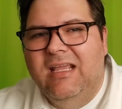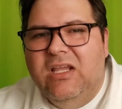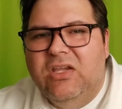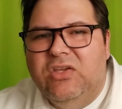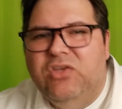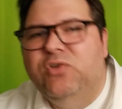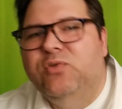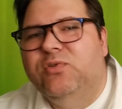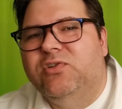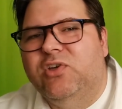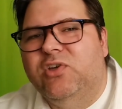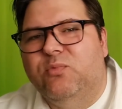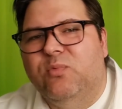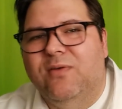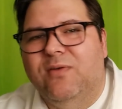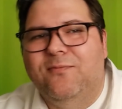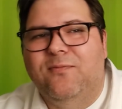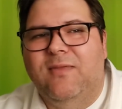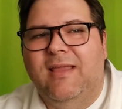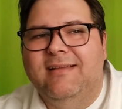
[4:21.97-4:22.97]
you should
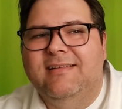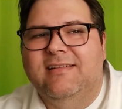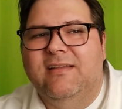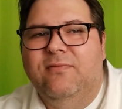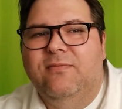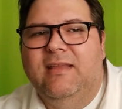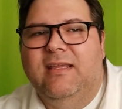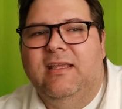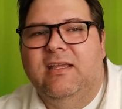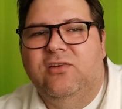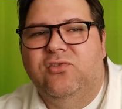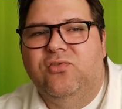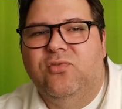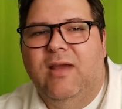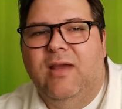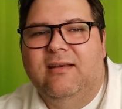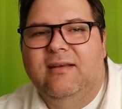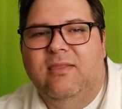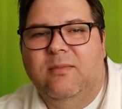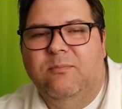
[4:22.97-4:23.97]
reflexively
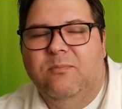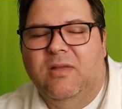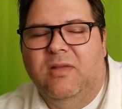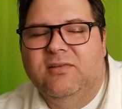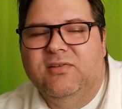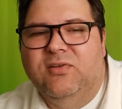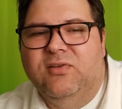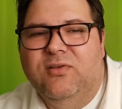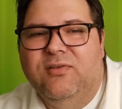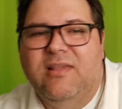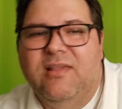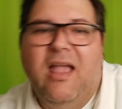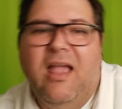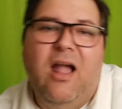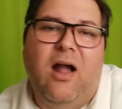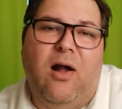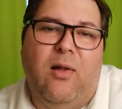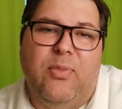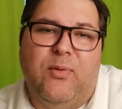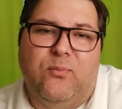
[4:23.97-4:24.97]
contract the muscles
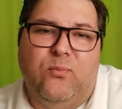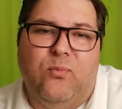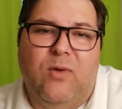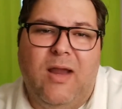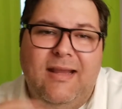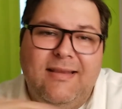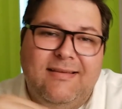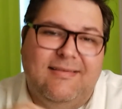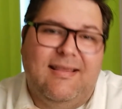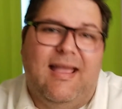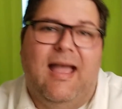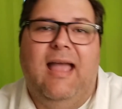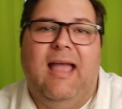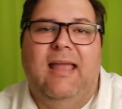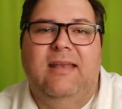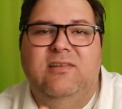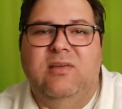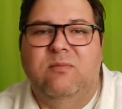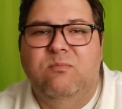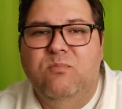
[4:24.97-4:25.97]
on the right
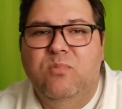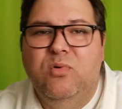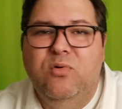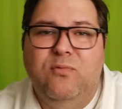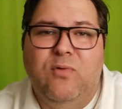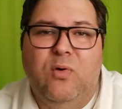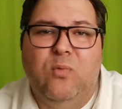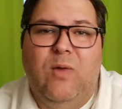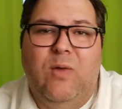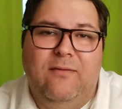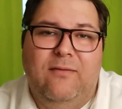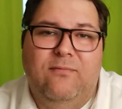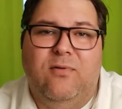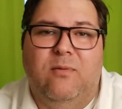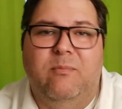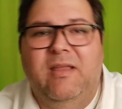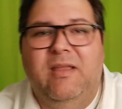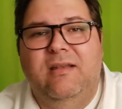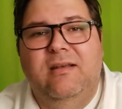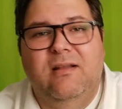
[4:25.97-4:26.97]
side to move away
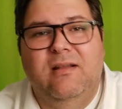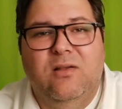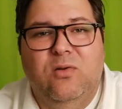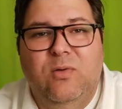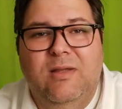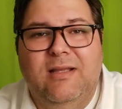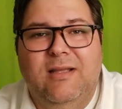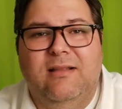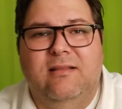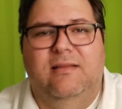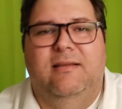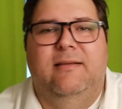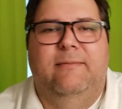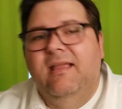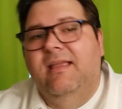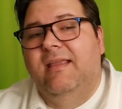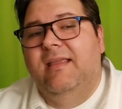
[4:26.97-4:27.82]
from it quickly.